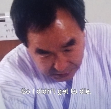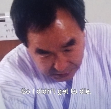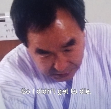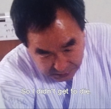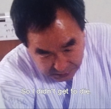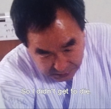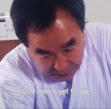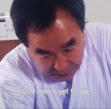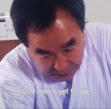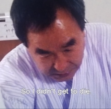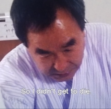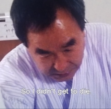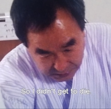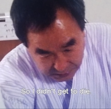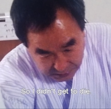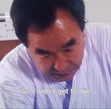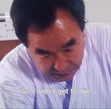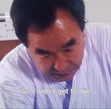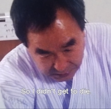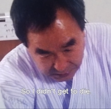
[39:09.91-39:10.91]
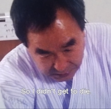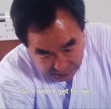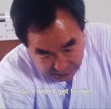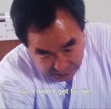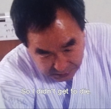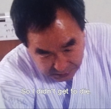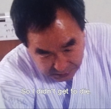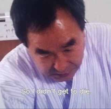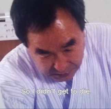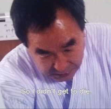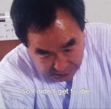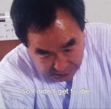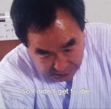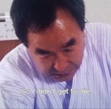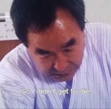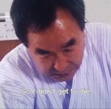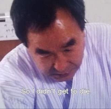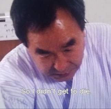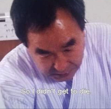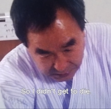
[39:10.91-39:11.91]

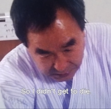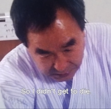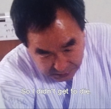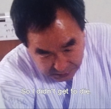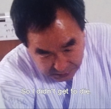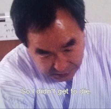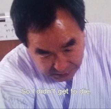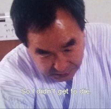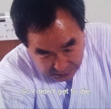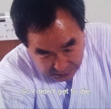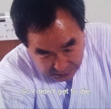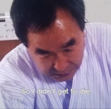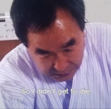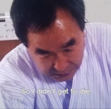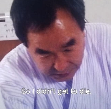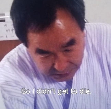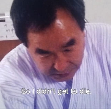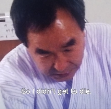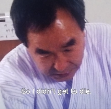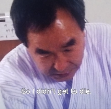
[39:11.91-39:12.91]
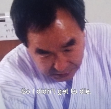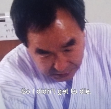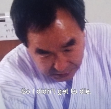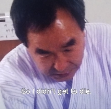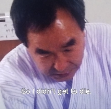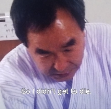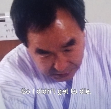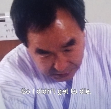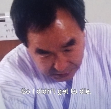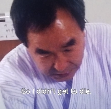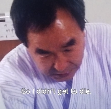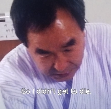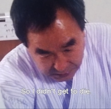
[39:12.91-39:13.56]
Nothing is said.